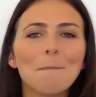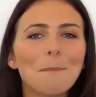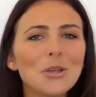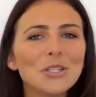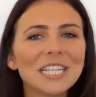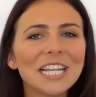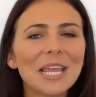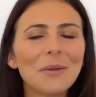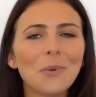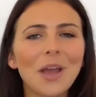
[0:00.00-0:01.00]

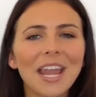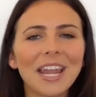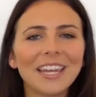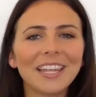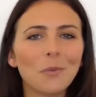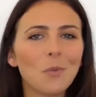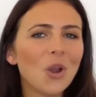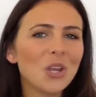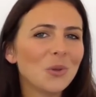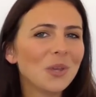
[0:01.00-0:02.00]
Mostly when
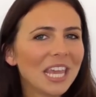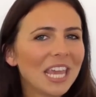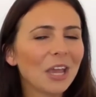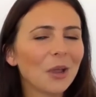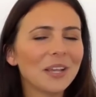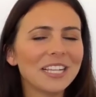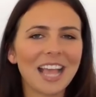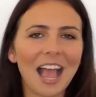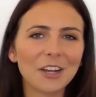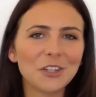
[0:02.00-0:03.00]
what you hear
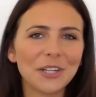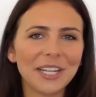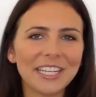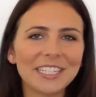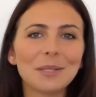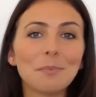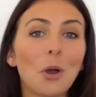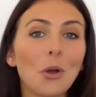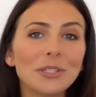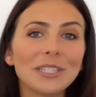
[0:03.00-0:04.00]
is actually
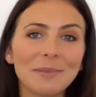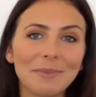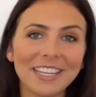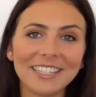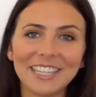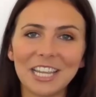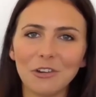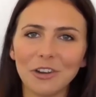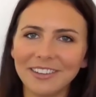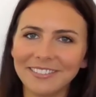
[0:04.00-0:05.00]
supposed to be a
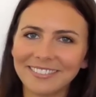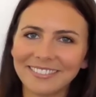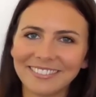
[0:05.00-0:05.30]
secret.